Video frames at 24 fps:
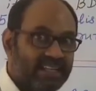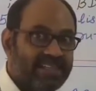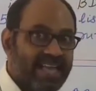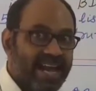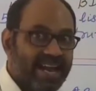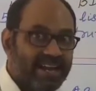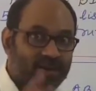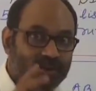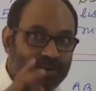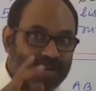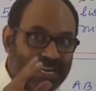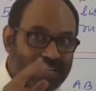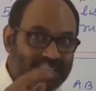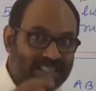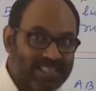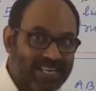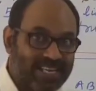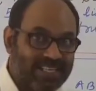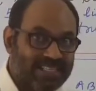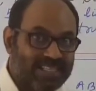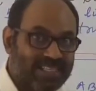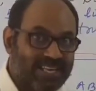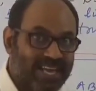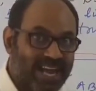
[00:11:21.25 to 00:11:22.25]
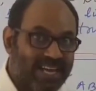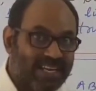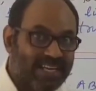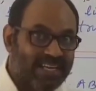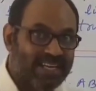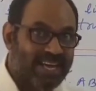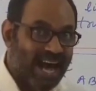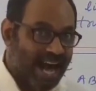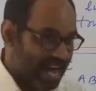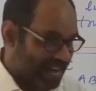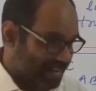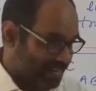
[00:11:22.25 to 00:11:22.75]
then you can say C and
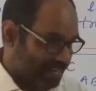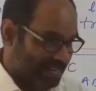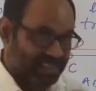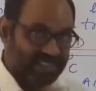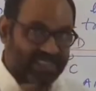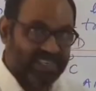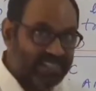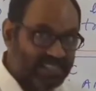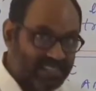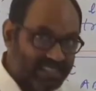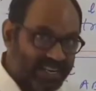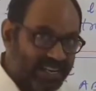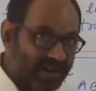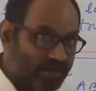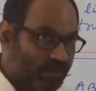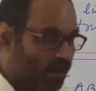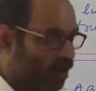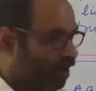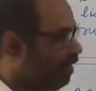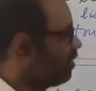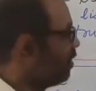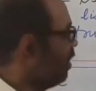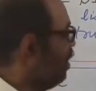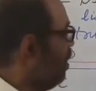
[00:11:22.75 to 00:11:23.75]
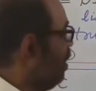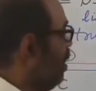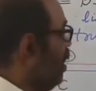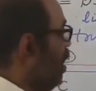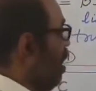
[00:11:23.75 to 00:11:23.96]
D are distinct points.